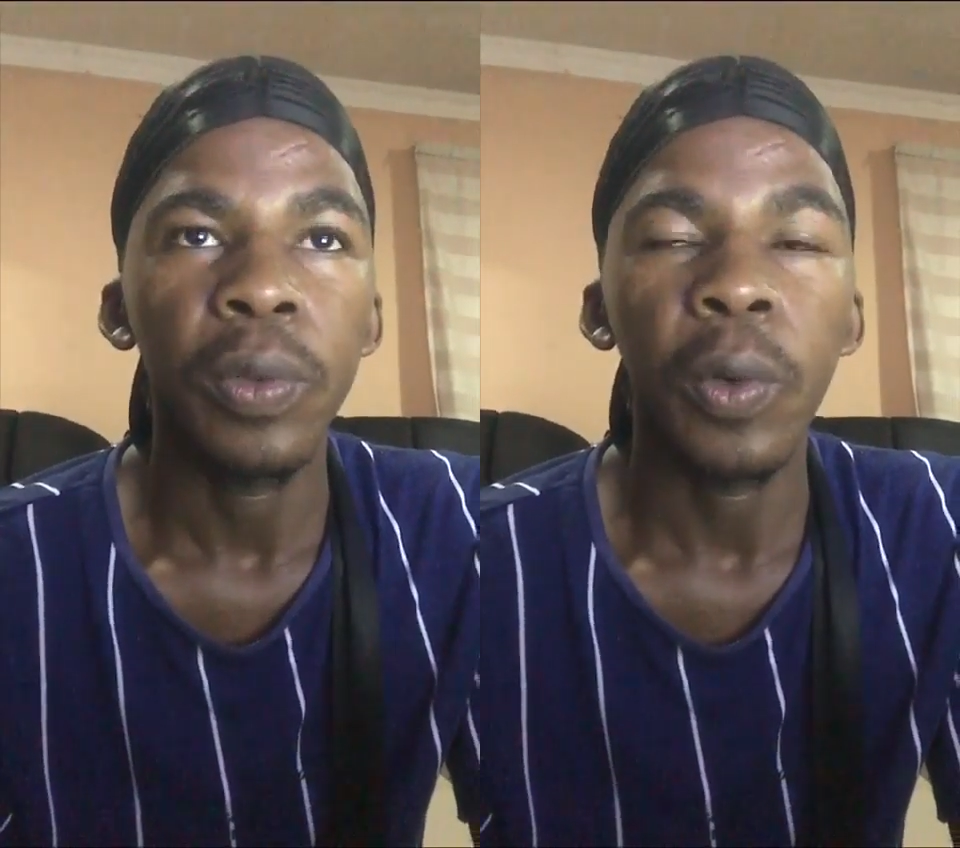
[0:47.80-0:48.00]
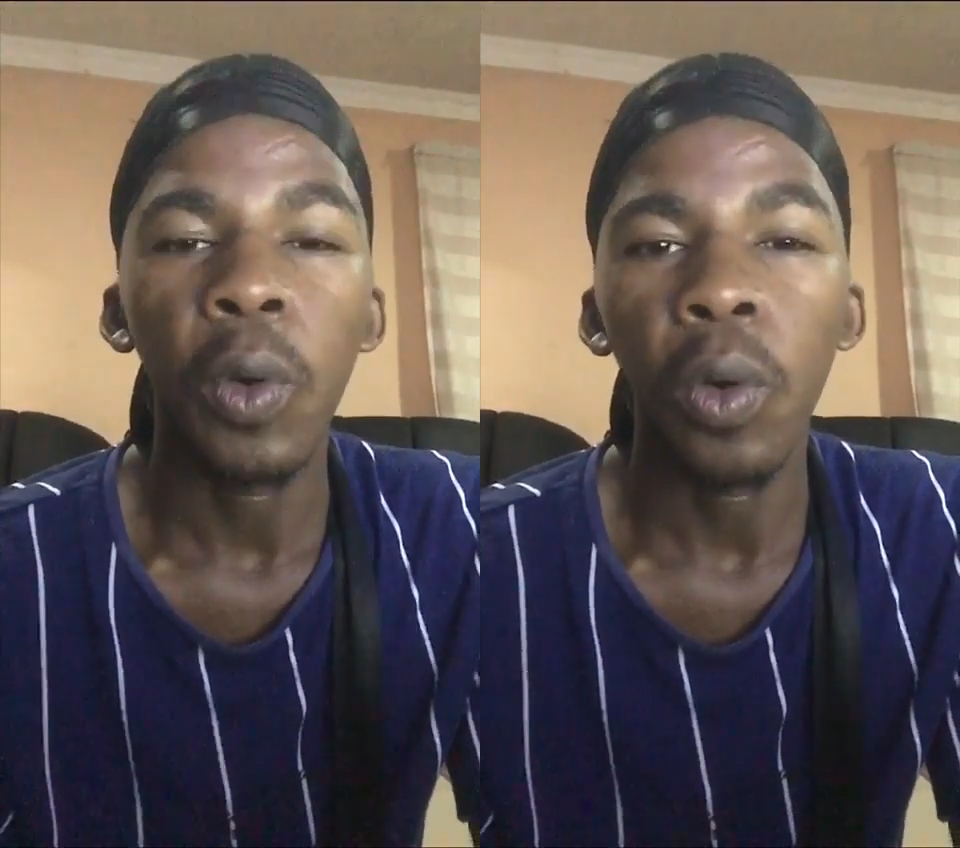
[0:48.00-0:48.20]

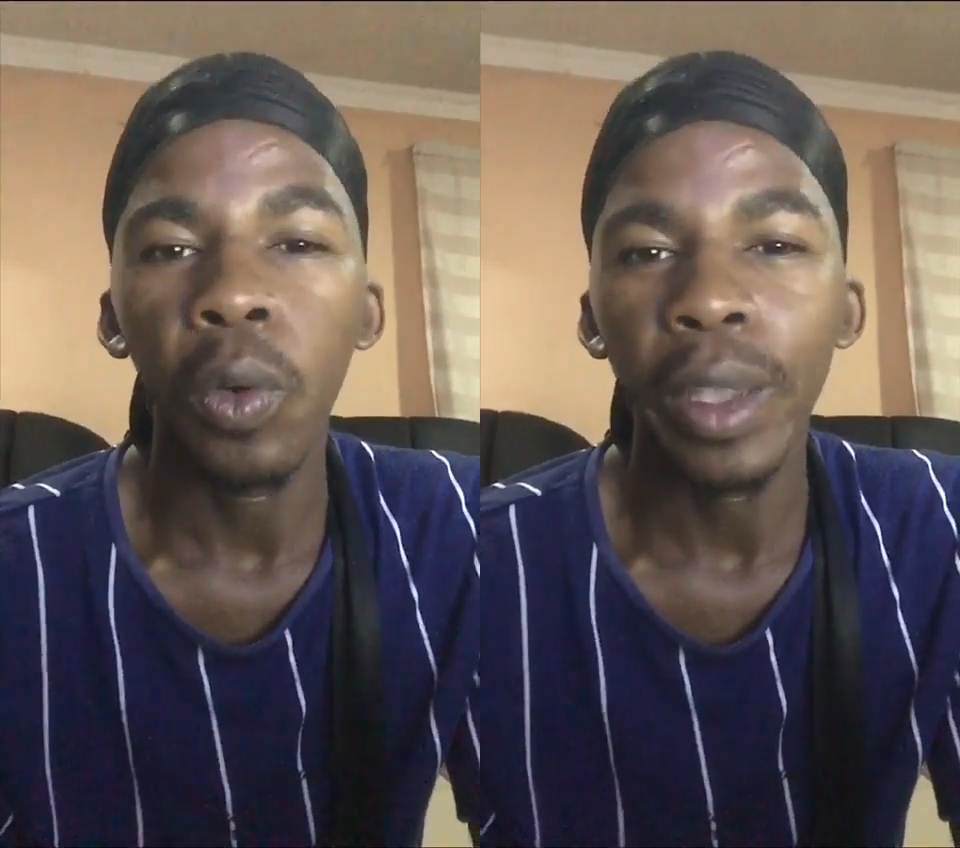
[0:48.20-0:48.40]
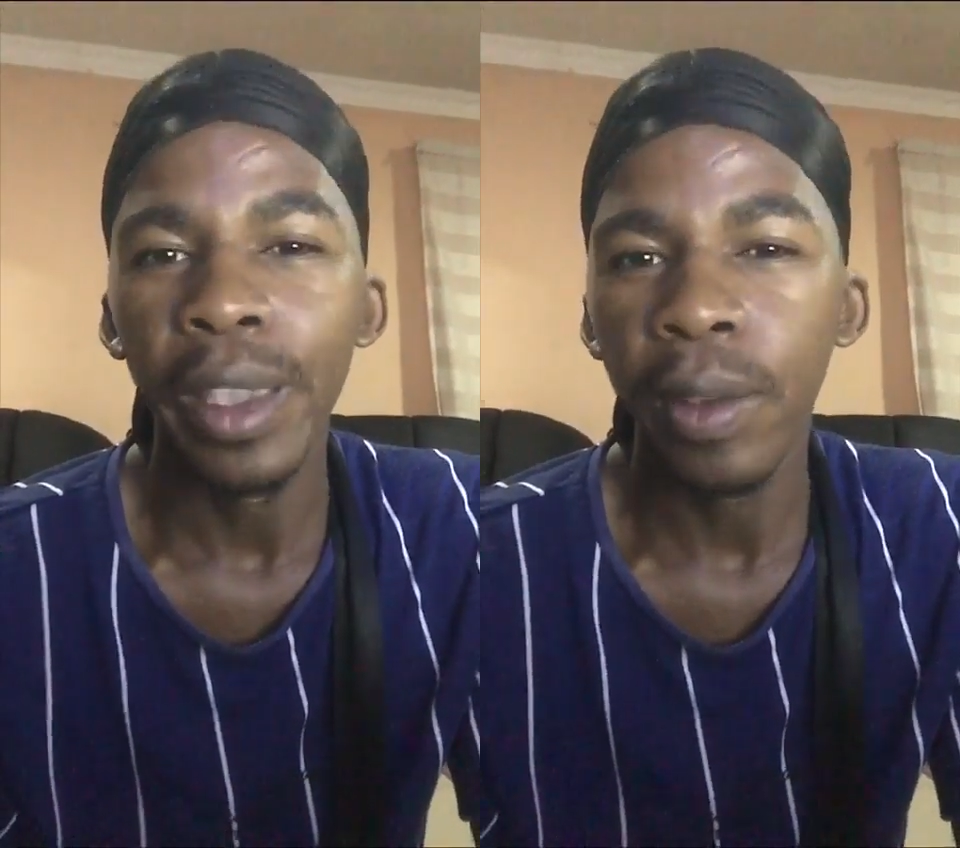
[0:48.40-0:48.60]

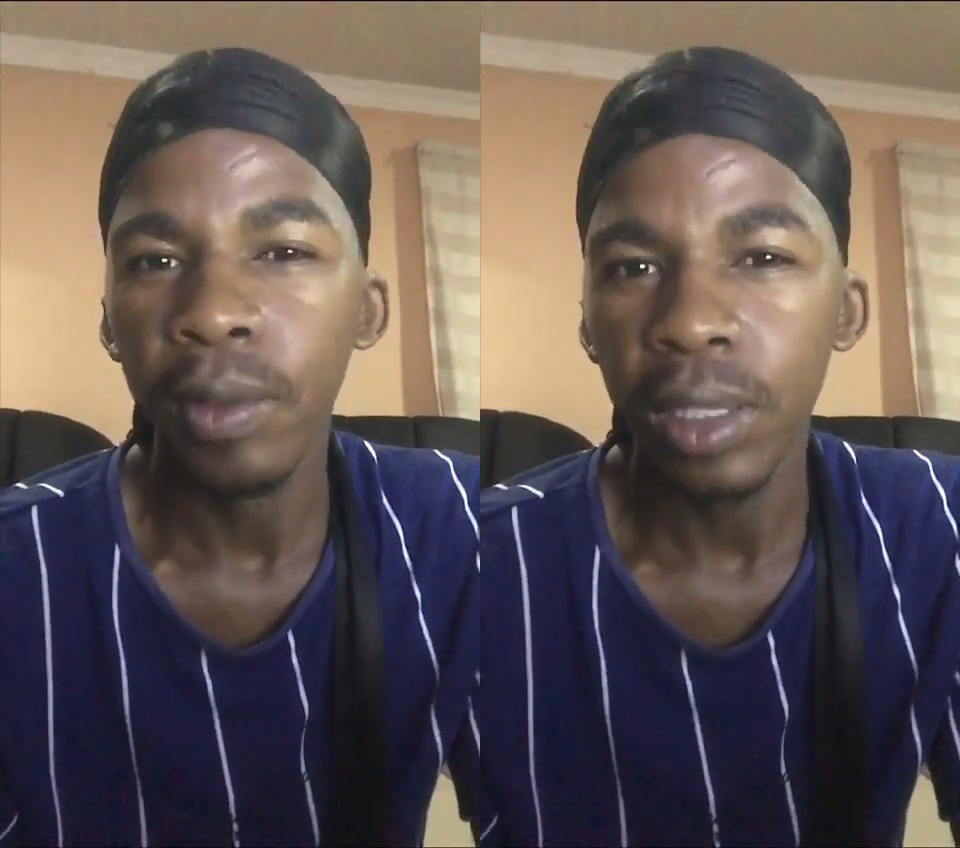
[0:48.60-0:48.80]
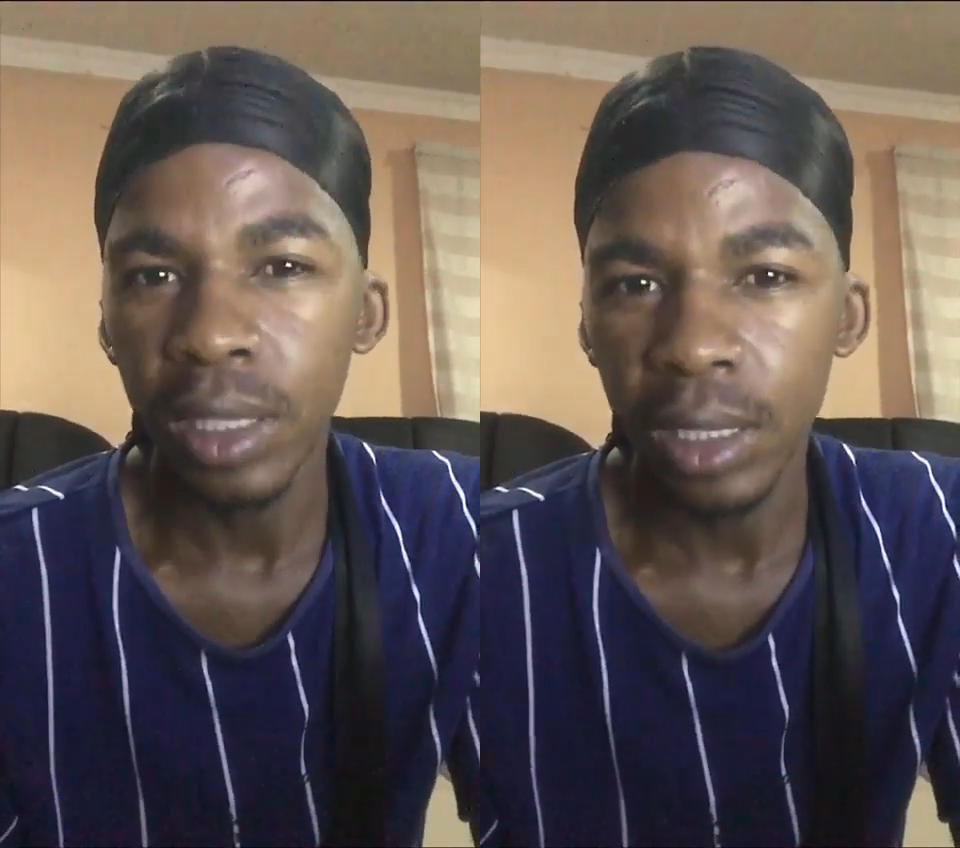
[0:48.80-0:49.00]
for
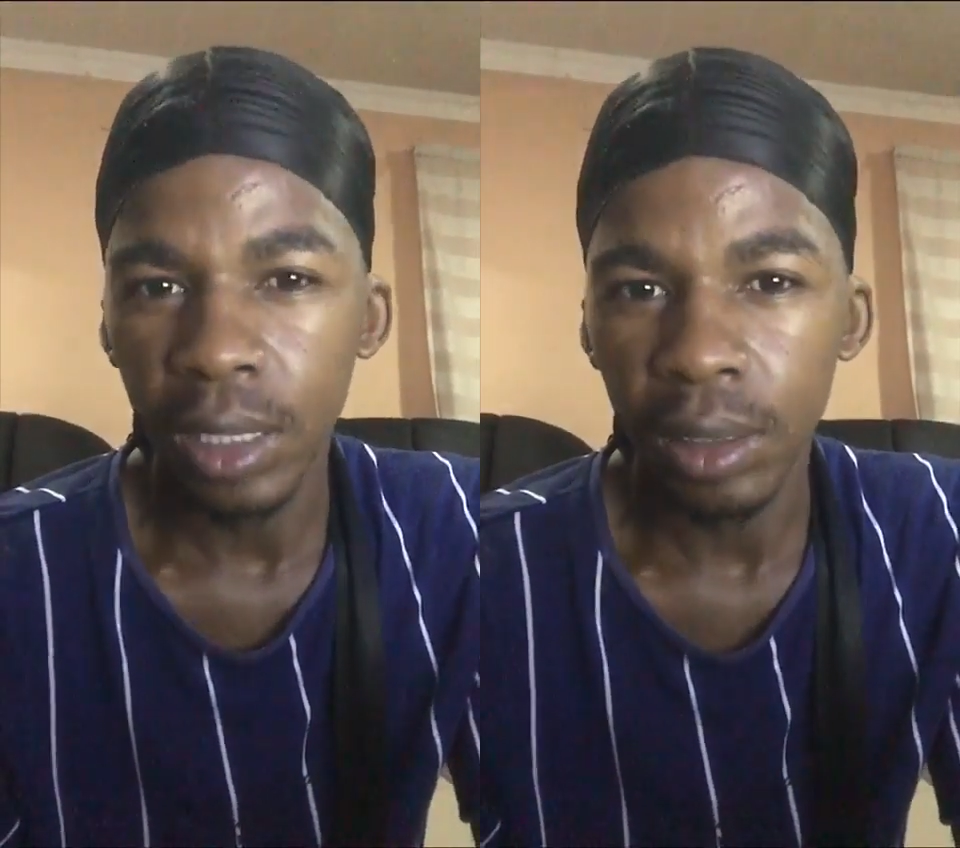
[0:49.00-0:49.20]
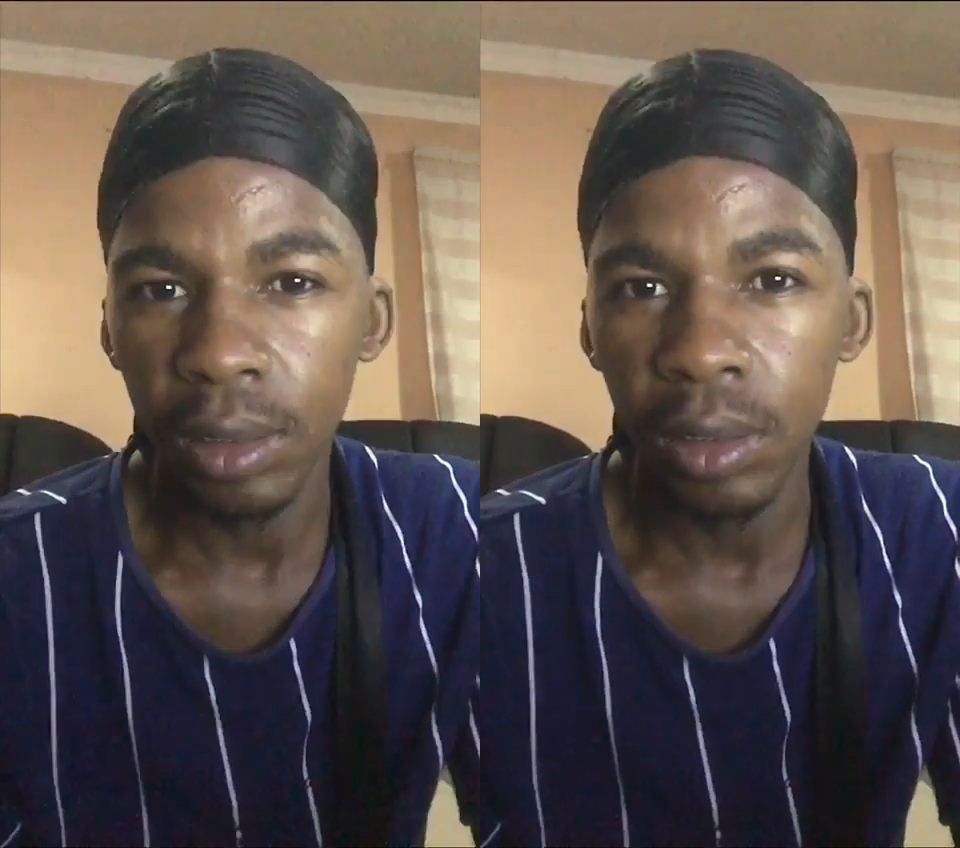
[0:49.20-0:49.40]
every
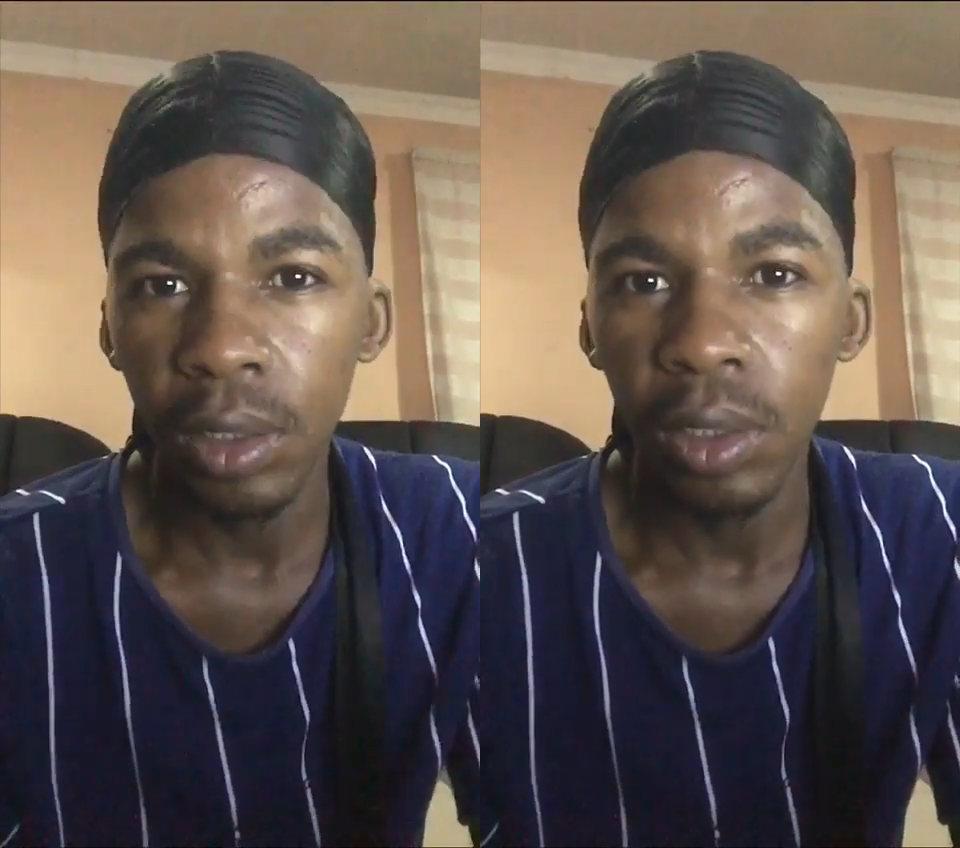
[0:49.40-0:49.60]
scene